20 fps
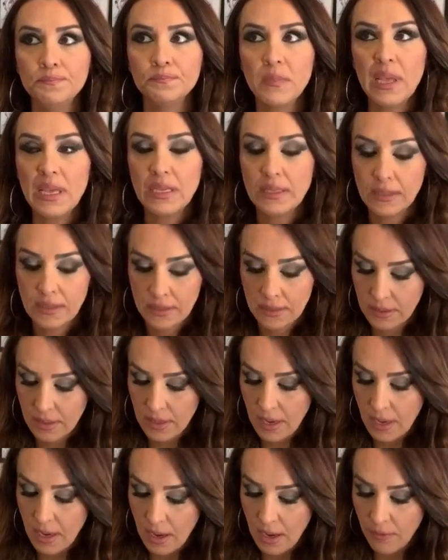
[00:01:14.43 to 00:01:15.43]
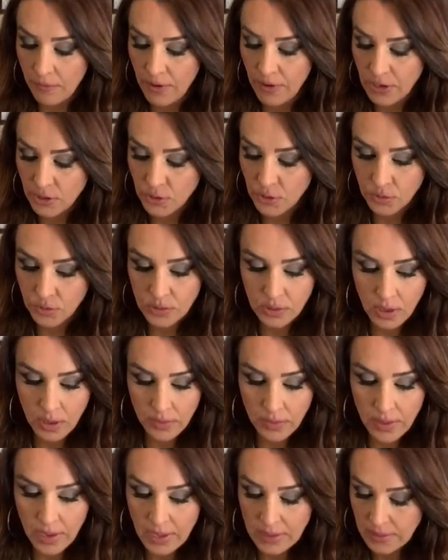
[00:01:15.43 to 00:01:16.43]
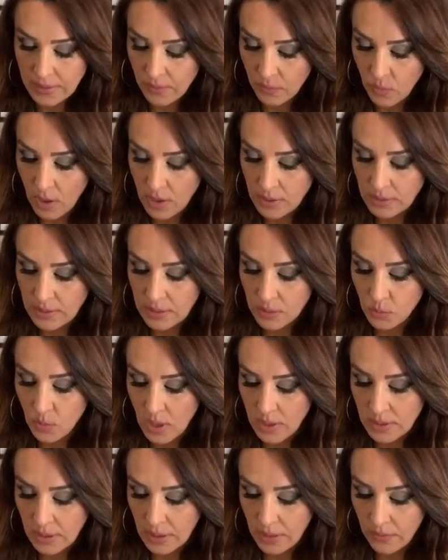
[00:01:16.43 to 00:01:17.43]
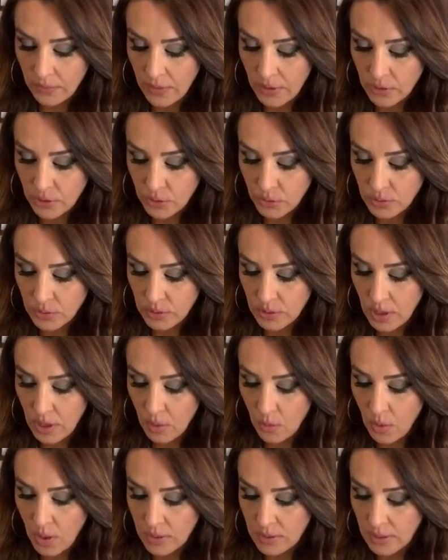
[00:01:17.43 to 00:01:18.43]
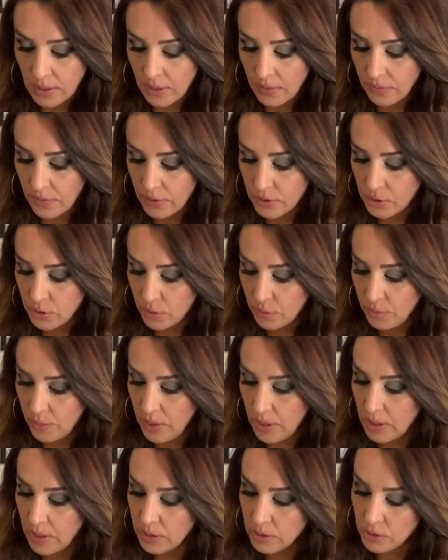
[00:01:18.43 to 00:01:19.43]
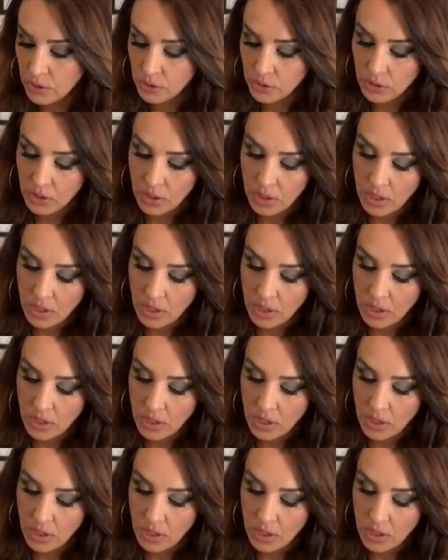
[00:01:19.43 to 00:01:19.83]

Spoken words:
It's a fresh new start. The Ace of Wands is wanting a fresh new start, wanting a fresh new page.